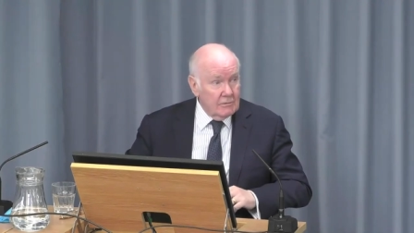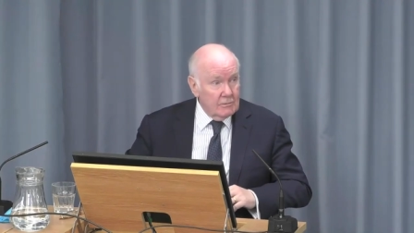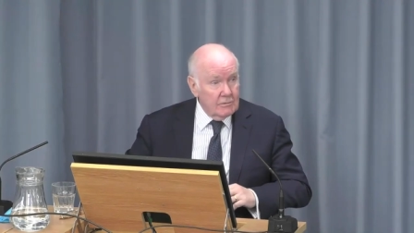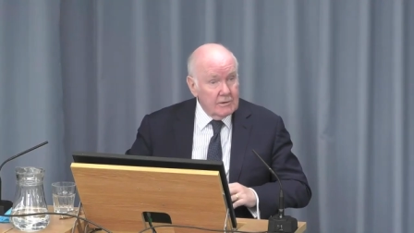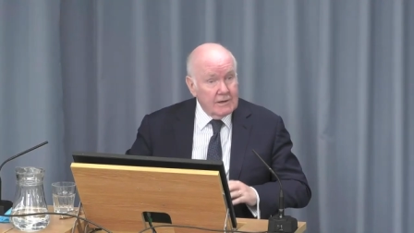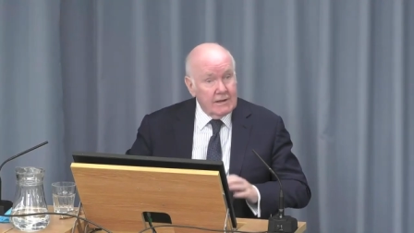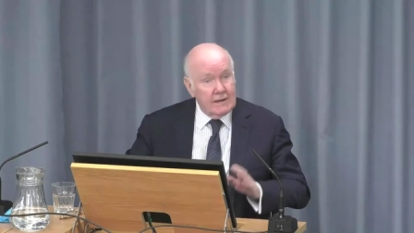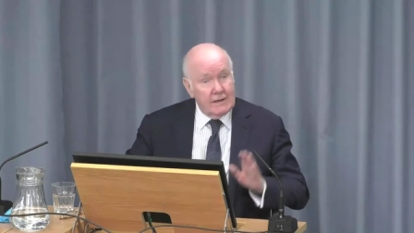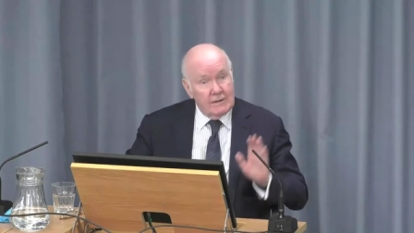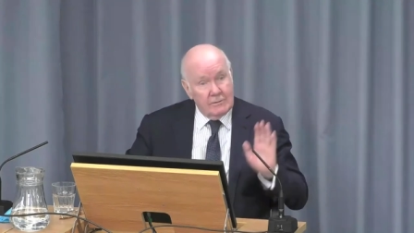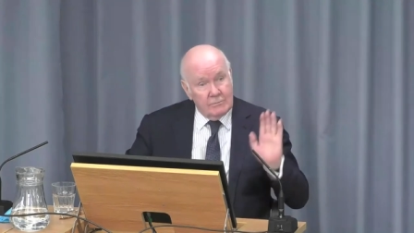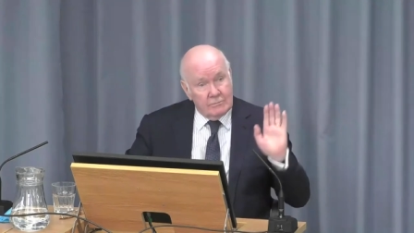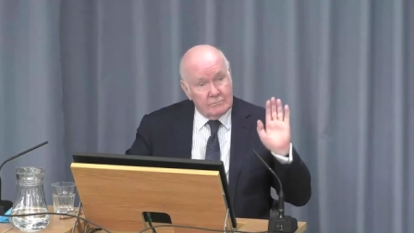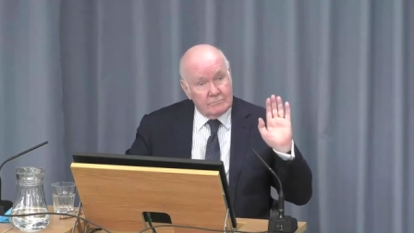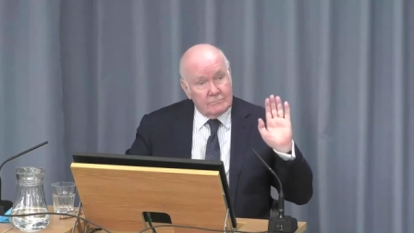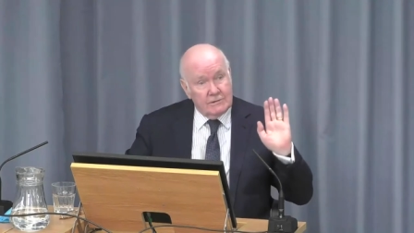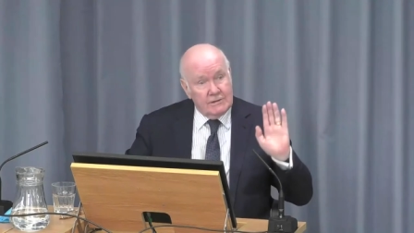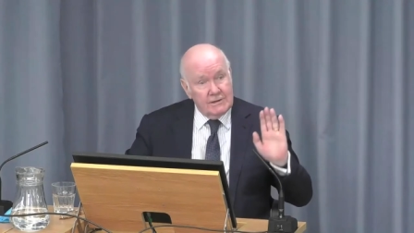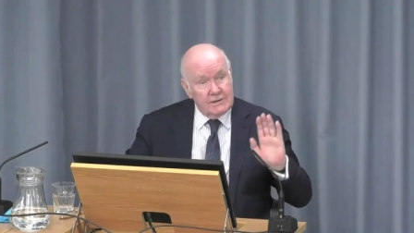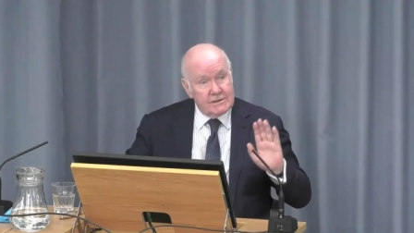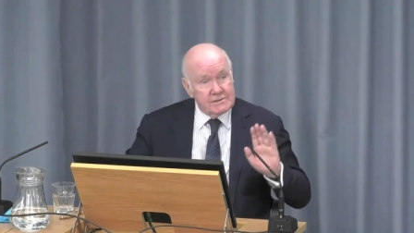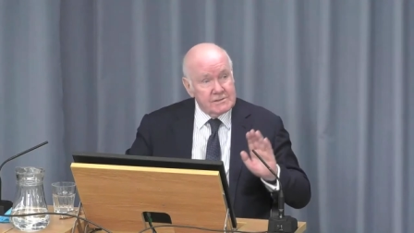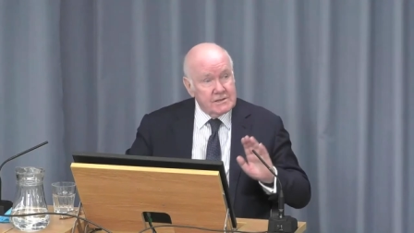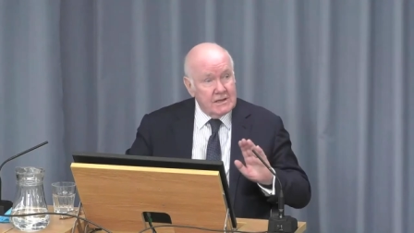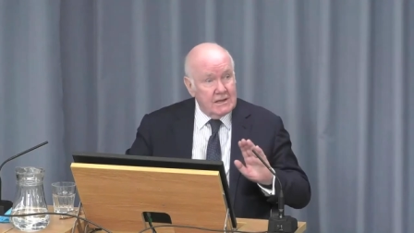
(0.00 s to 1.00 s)
okay,
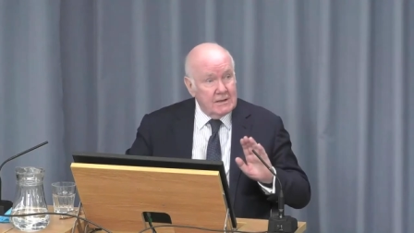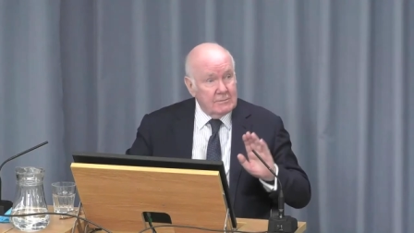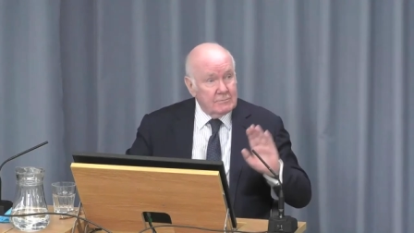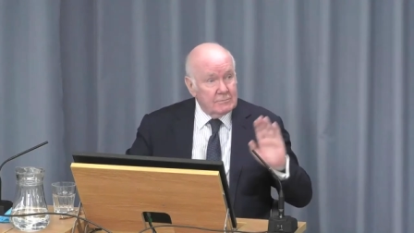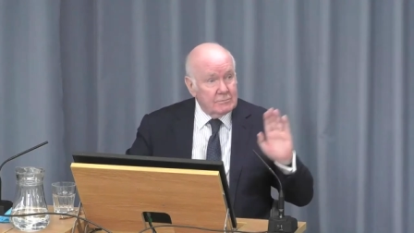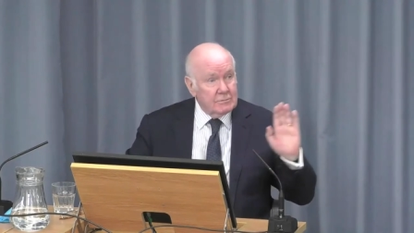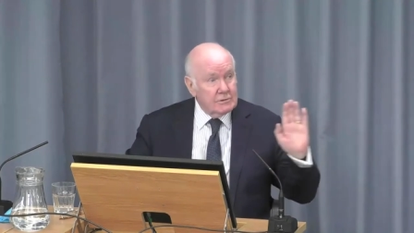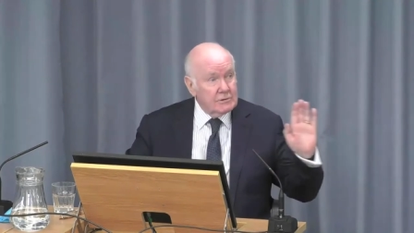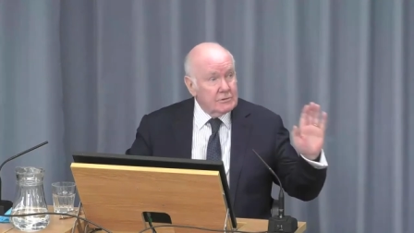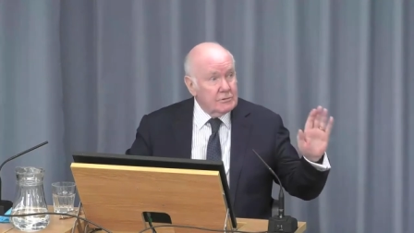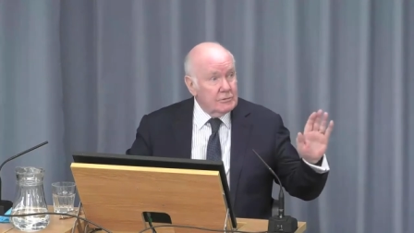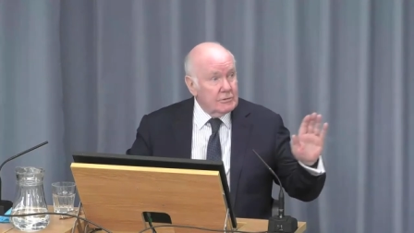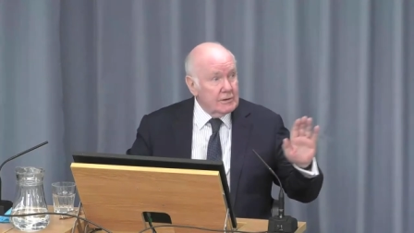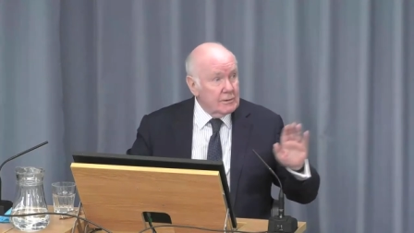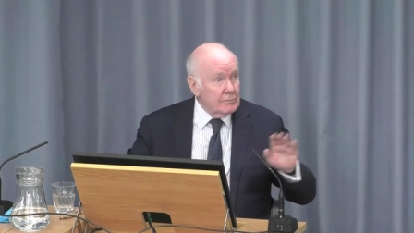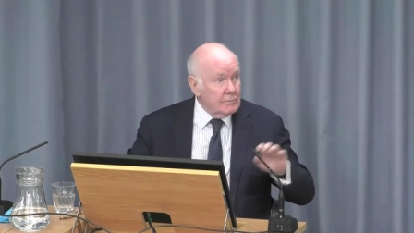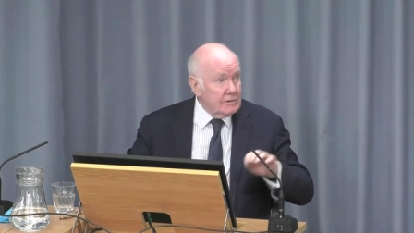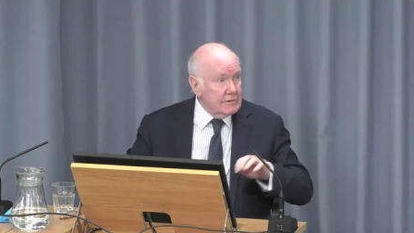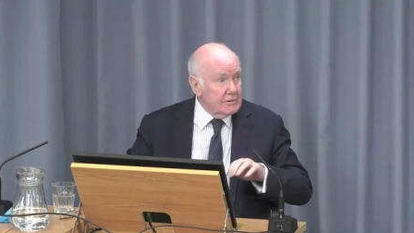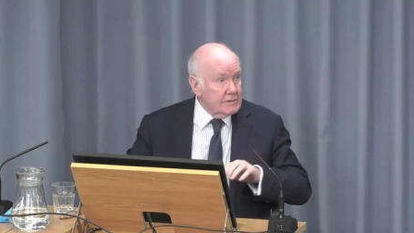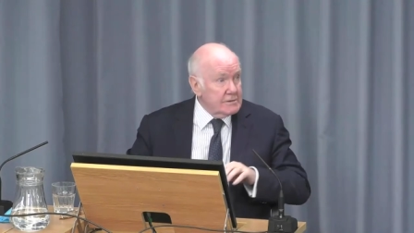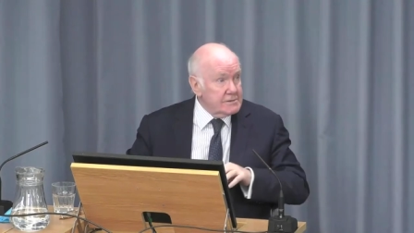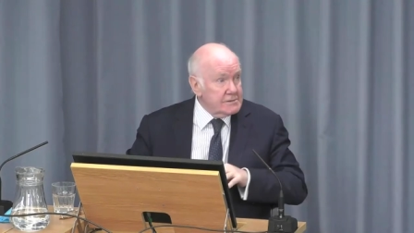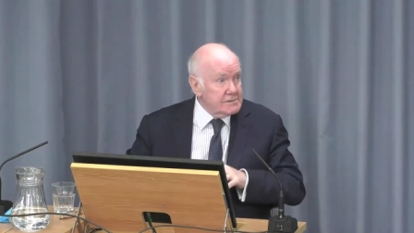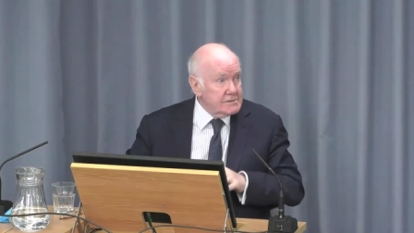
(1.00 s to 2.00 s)
we accept, we're going
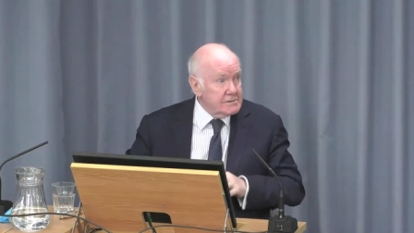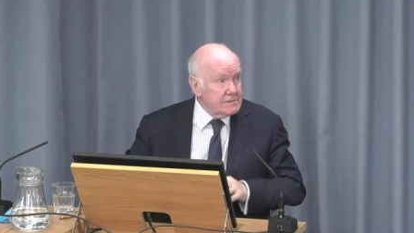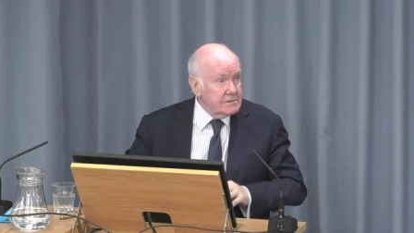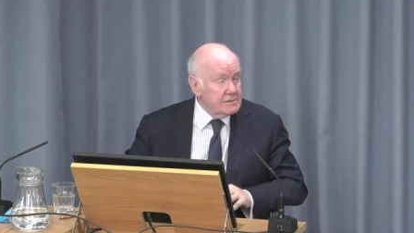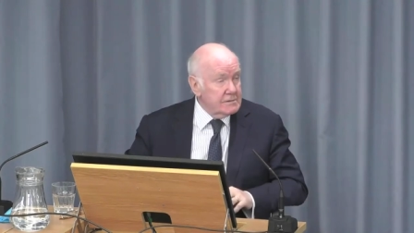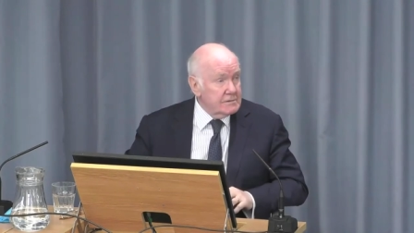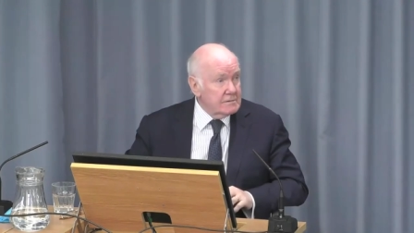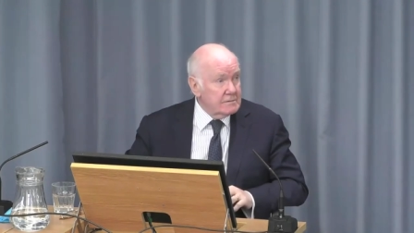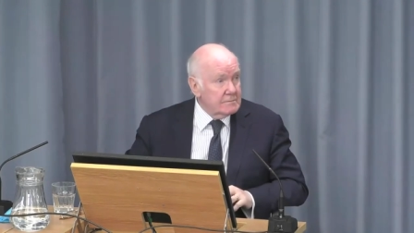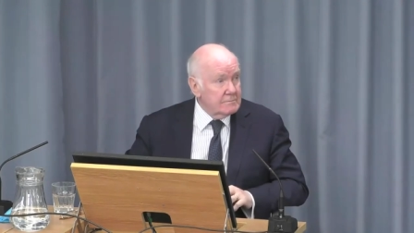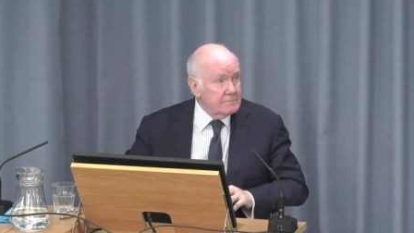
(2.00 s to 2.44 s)
with this.